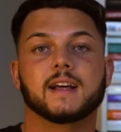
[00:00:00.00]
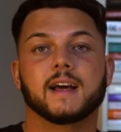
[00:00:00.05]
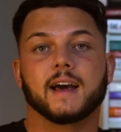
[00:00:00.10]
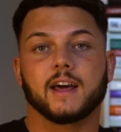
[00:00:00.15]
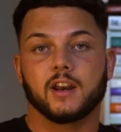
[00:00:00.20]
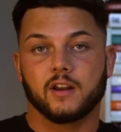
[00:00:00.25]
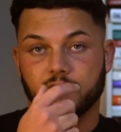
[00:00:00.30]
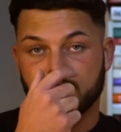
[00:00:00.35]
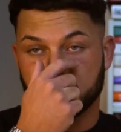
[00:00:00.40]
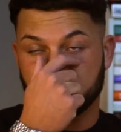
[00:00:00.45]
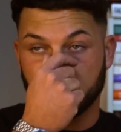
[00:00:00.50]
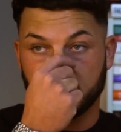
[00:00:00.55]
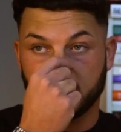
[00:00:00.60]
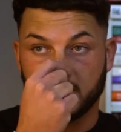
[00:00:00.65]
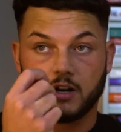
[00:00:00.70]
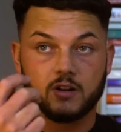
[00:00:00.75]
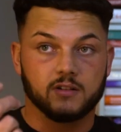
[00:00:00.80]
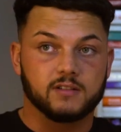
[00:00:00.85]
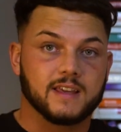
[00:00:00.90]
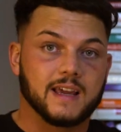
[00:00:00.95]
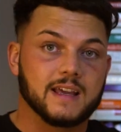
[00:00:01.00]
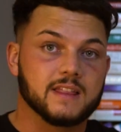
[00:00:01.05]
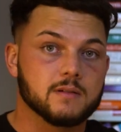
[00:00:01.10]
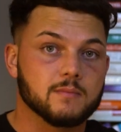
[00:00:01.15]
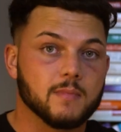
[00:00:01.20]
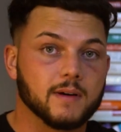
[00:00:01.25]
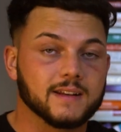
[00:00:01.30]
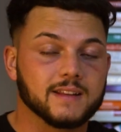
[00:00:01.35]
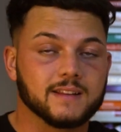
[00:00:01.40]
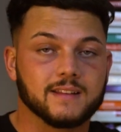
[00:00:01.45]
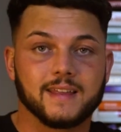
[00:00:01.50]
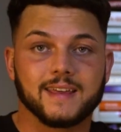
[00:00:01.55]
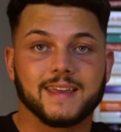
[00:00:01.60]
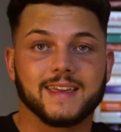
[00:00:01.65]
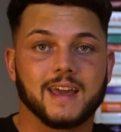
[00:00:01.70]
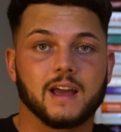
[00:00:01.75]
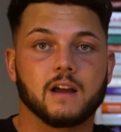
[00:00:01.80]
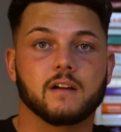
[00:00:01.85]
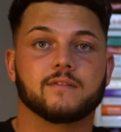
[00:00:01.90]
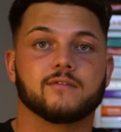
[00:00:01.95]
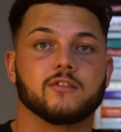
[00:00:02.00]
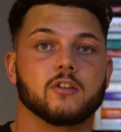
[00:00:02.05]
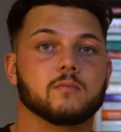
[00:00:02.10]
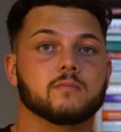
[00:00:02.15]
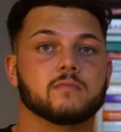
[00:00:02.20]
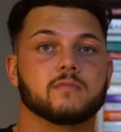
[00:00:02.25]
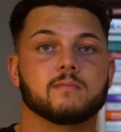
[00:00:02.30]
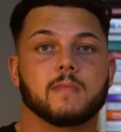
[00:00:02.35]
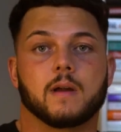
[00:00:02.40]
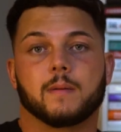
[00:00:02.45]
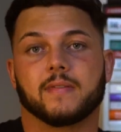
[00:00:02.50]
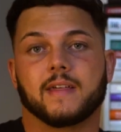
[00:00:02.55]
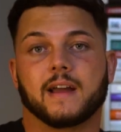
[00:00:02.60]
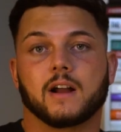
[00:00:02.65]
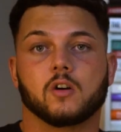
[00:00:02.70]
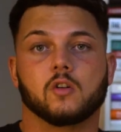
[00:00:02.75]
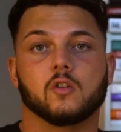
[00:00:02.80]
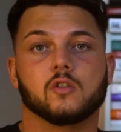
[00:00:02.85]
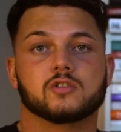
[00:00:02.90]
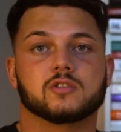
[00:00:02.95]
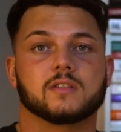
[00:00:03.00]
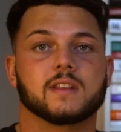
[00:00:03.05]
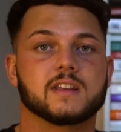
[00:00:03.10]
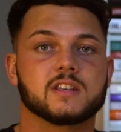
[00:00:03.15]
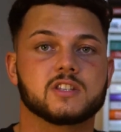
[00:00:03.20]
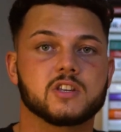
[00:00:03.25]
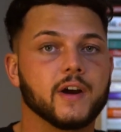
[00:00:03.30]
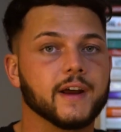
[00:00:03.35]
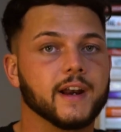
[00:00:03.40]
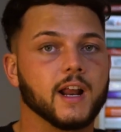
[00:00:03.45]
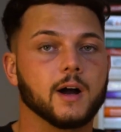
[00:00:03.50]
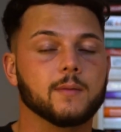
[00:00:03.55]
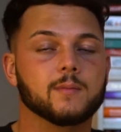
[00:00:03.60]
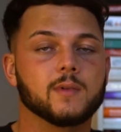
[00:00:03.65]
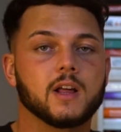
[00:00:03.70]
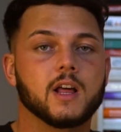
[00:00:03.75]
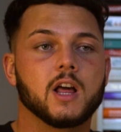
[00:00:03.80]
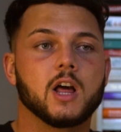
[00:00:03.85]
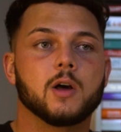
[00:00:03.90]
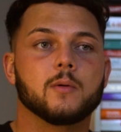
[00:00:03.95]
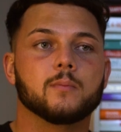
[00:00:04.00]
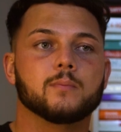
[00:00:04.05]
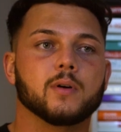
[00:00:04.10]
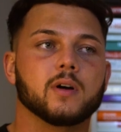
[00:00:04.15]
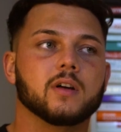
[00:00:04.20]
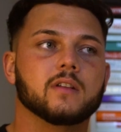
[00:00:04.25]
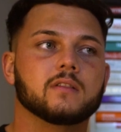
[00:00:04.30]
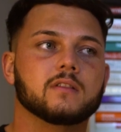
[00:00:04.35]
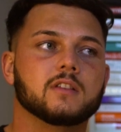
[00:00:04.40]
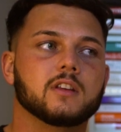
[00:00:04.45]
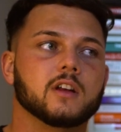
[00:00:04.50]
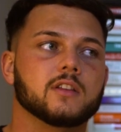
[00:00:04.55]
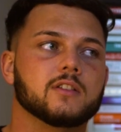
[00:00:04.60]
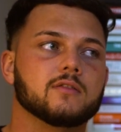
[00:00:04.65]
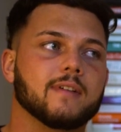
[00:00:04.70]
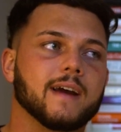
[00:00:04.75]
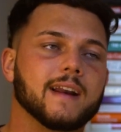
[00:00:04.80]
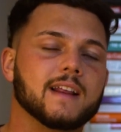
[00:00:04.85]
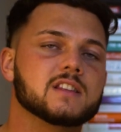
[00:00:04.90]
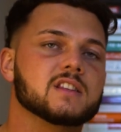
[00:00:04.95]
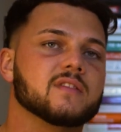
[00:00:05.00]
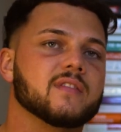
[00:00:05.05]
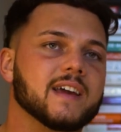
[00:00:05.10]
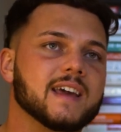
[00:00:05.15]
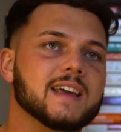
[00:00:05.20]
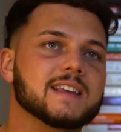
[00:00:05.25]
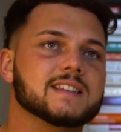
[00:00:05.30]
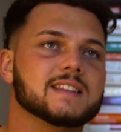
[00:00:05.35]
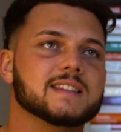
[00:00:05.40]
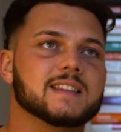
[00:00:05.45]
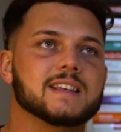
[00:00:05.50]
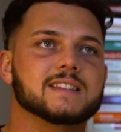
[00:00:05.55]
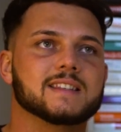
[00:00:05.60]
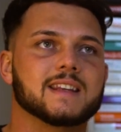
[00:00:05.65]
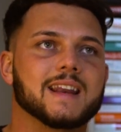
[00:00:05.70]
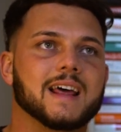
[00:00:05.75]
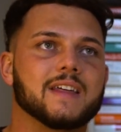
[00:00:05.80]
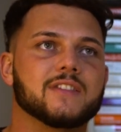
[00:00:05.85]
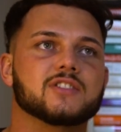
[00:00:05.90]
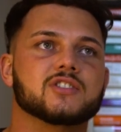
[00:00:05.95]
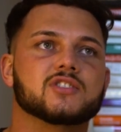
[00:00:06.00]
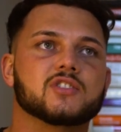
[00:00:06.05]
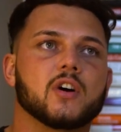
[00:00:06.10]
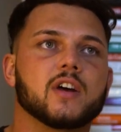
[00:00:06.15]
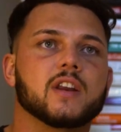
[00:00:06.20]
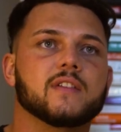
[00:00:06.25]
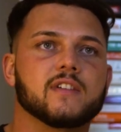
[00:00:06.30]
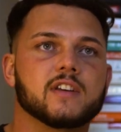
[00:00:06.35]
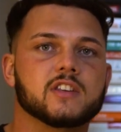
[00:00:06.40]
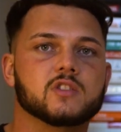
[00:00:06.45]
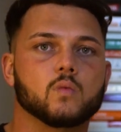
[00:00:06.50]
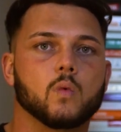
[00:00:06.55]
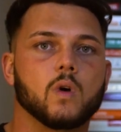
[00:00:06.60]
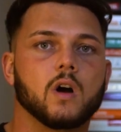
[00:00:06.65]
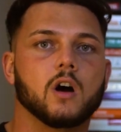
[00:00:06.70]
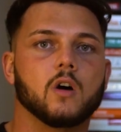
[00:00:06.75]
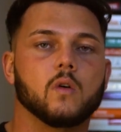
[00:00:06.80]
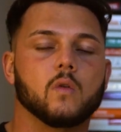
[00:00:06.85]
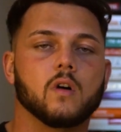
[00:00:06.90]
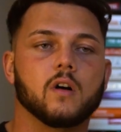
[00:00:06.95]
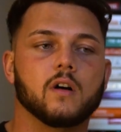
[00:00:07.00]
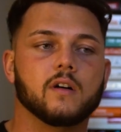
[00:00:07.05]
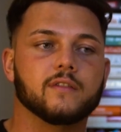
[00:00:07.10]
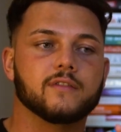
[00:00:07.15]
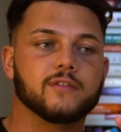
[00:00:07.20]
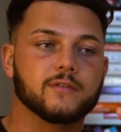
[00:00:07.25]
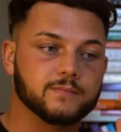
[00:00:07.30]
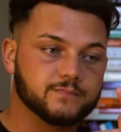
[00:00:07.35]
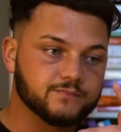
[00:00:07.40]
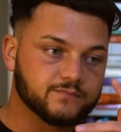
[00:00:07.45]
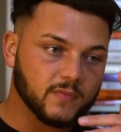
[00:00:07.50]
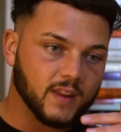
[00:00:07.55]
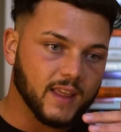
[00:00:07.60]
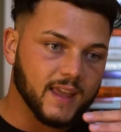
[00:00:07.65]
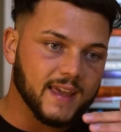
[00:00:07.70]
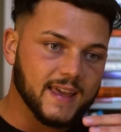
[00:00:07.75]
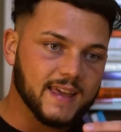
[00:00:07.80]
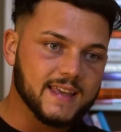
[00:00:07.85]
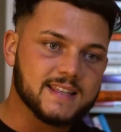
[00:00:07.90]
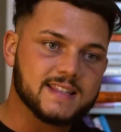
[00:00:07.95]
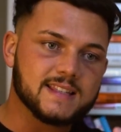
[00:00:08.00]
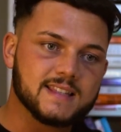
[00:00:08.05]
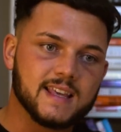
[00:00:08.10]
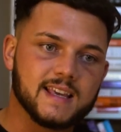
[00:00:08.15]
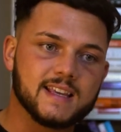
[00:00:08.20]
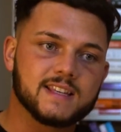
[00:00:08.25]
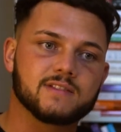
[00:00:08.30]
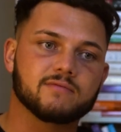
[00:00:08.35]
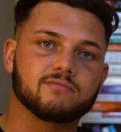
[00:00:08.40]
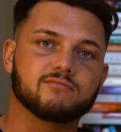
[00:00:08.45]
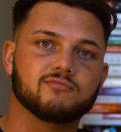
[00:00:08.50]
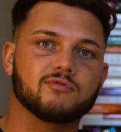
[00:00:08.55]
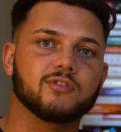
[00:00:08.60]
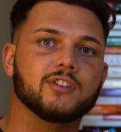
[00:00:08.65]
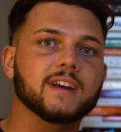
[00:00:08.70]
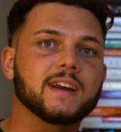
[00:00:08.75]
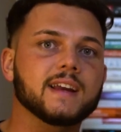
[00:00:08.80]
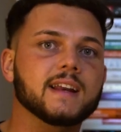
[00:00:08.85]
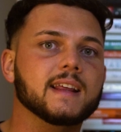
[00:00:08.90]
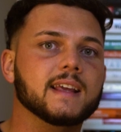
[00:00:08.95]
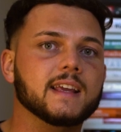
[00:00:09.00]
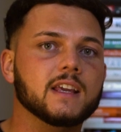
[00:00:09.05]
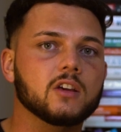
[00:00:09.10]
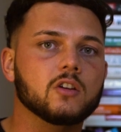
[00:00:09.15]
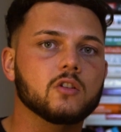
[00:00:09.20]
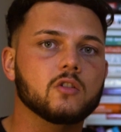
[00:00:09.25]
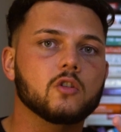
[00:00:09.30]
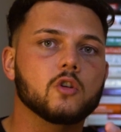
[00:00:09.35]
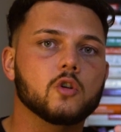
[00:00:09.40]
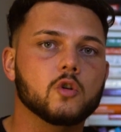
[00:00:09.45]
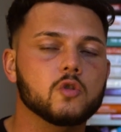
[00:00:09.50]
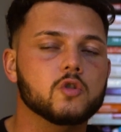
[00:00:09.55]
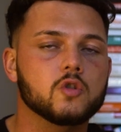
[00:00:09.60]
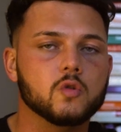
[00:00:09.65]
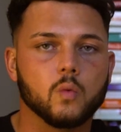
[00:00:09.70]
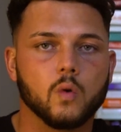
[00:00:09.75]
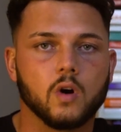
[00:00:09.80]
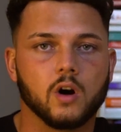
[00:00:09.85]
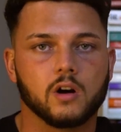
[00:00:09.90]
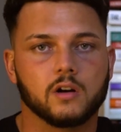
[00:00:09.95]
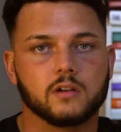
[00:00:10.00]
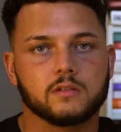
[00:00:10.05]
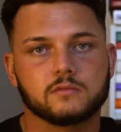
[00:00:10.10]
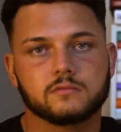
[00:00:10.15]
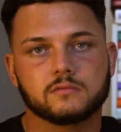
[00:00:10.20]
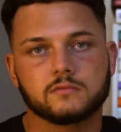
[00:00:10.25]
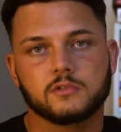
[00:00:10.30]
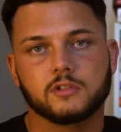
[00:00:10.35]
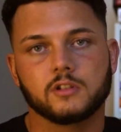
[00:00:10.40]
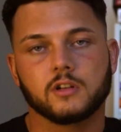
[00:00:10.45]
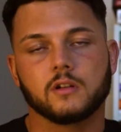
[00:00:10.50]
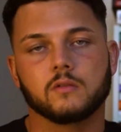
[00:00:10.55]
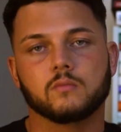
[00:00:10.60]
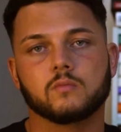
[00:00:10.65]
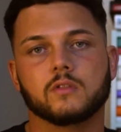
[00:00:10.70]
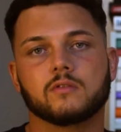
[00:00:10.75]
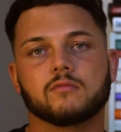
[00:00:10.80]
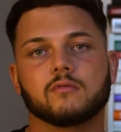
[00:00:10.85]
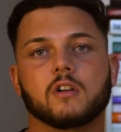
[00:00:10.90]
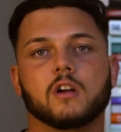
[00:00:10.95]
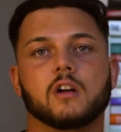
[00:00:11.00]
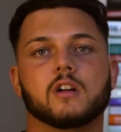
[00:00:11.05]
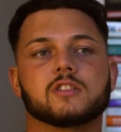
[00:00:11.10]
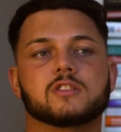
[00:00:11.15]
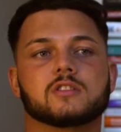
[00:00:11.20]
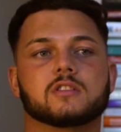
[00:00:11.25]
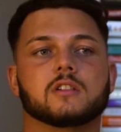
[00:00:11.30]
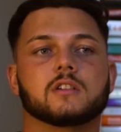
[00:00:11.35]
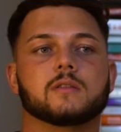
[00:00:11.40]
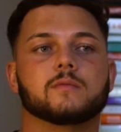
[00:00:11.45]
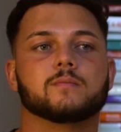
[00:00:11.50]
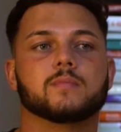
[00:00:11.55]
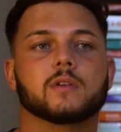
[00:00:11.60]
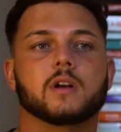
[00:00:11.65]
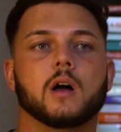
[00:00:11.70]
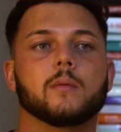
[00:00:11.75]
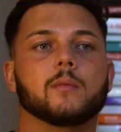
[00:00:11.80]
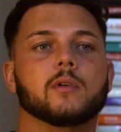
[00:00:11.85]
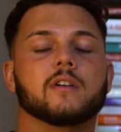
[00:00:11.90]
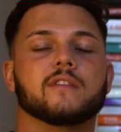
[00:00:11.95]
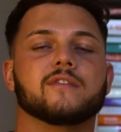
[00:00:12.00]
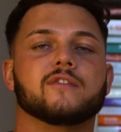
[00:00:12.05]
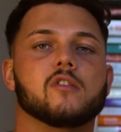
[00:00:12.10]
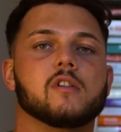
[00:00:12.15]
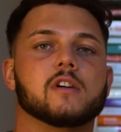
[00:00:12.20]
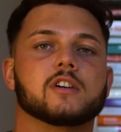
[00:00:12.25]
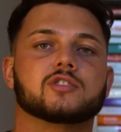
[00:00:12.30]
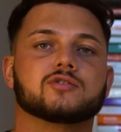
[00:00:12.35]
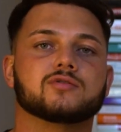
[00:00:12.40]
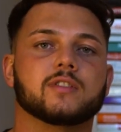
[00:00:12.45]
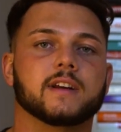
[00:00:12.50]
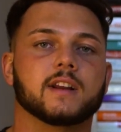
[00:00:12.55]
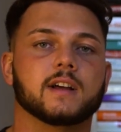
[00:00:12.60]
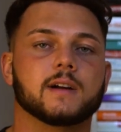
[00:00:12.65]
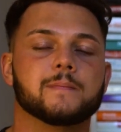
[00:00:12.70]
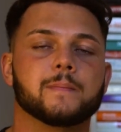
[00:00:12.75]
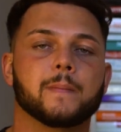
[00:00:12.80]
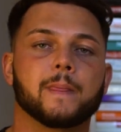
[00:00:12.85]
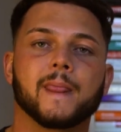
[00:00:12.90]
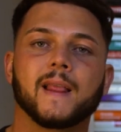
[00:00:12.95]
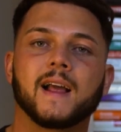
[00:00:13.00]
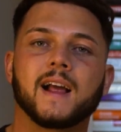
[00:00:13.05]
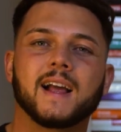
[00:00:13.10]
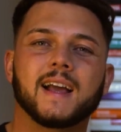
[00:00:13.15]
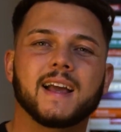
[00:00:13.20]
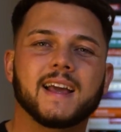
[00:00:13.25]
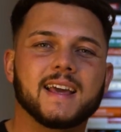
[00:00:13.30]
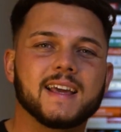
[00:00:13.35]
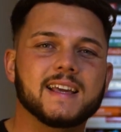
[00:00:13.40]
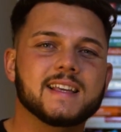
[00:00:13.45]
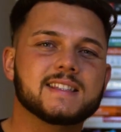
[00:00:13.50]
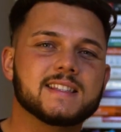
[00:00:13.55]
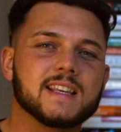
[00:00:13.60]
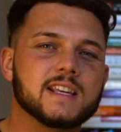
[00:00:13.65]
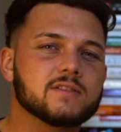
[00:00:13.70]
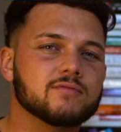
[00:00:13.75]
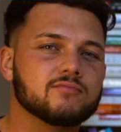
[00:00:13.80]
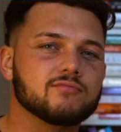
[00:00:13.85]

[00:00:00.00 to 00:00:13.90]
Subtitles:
and obviously, getting the money that they get from maybe that course or that sign up. But, the reality of it is there's another side of it as well of, is this really who you are? With regards to becoming a Forex trader, is this